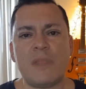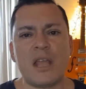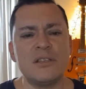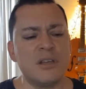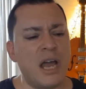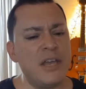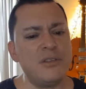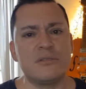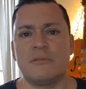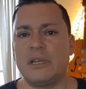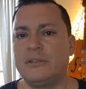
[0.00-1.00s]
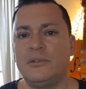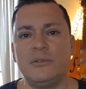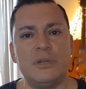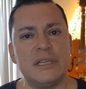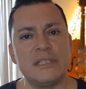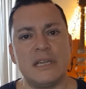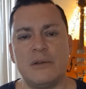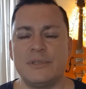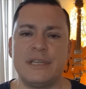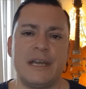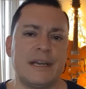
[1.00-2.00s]
So I used to write to-do lists and I
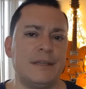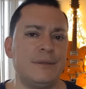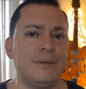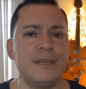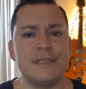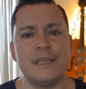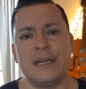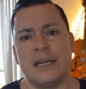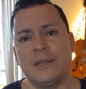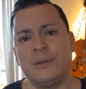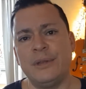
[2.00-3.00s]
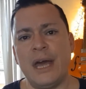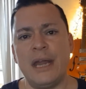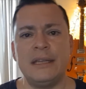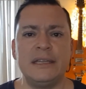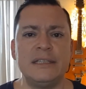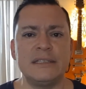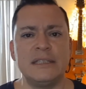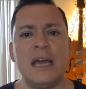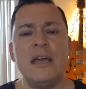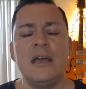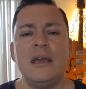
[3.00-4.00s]
would say, I gotta do this and I gotta do that and this and that.